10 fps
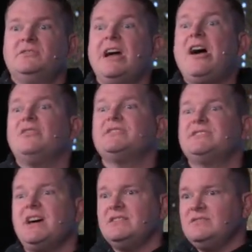now all of a
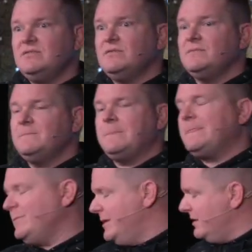sudden,
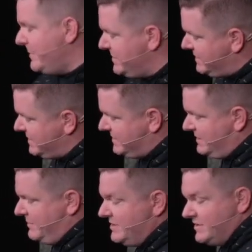well, let me
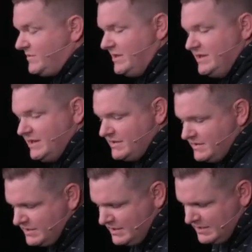just read
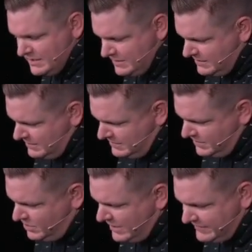this.
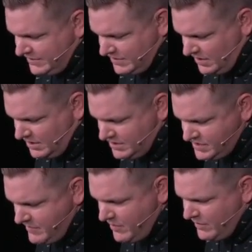You don't have to turn there.
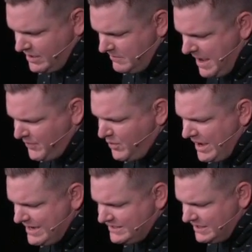Just let me read it. Matthew
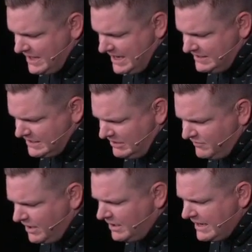
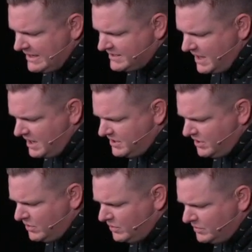18:18. Verily I say unto
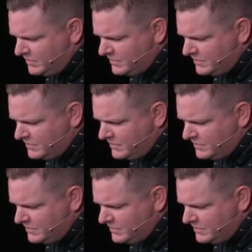you,